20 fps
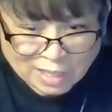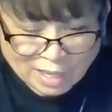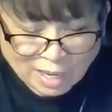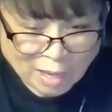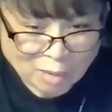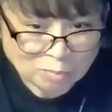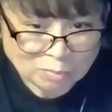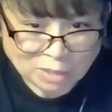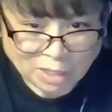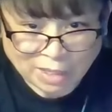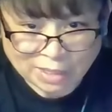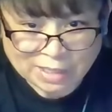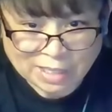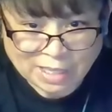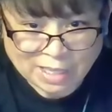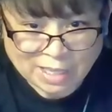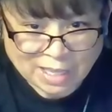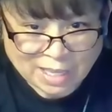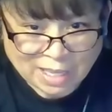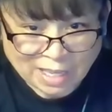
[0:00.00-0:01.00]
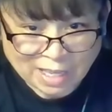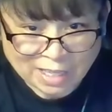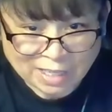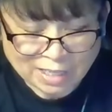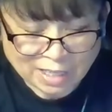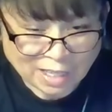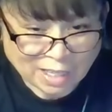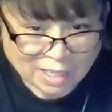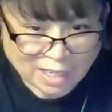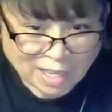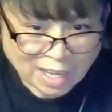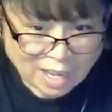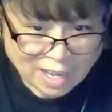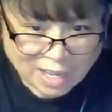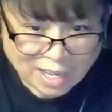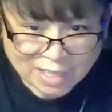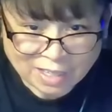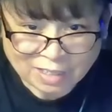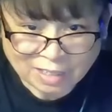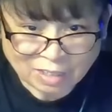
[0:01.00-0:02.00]
I'm LaudiaAnn, and
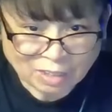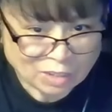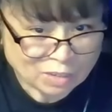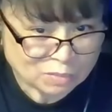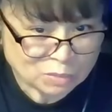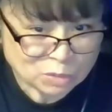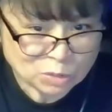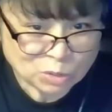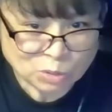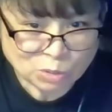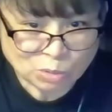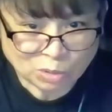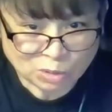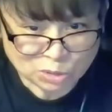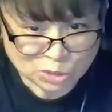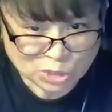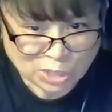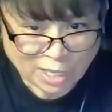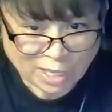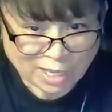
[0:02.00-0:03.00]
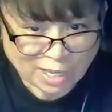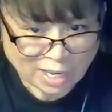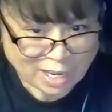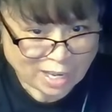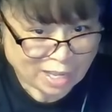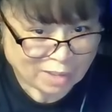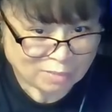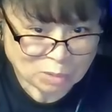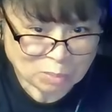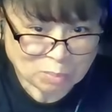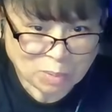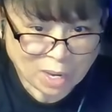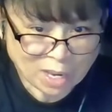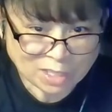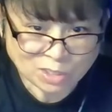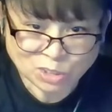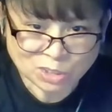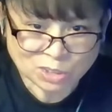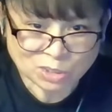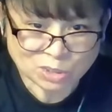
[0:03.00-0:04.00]
I love to crochet. I have the
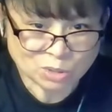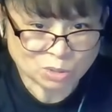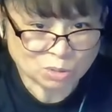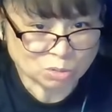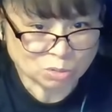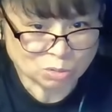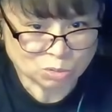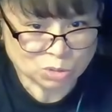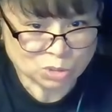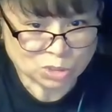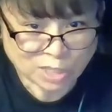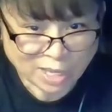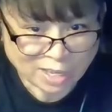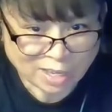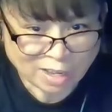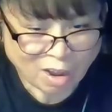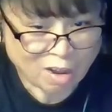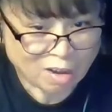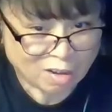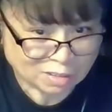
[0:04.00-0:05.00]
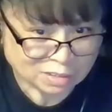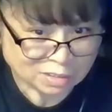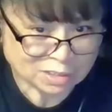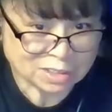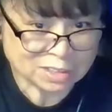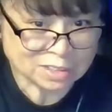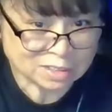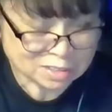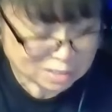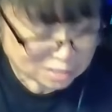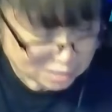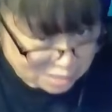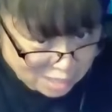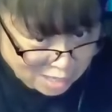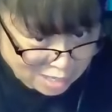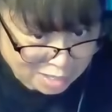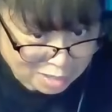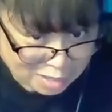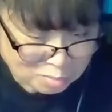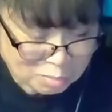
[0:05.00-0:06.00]
passion to crochet all the
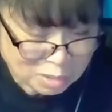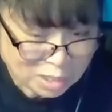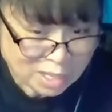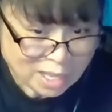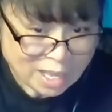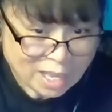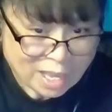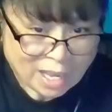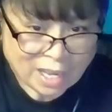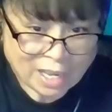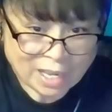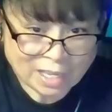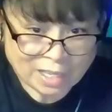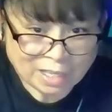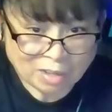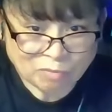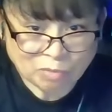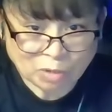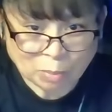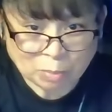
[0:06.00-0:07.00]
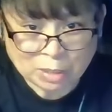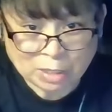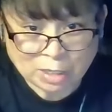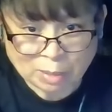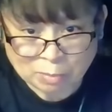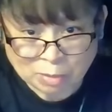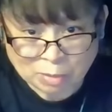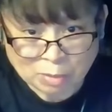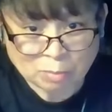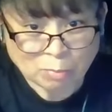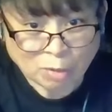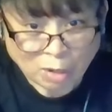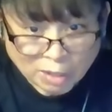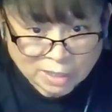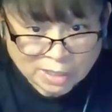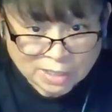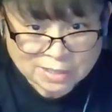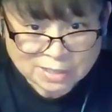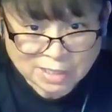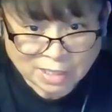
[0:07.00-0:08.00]
time. I have upcoming
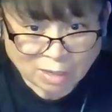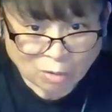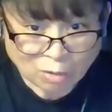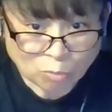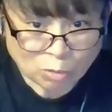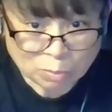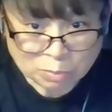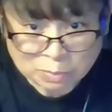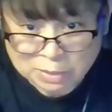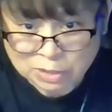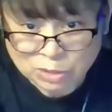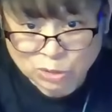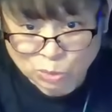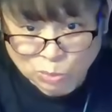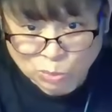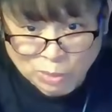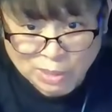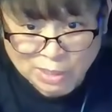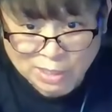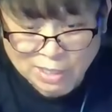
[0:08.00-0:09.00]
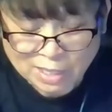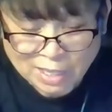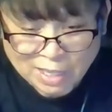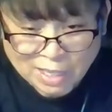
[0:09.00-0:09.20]
markets that I will be doing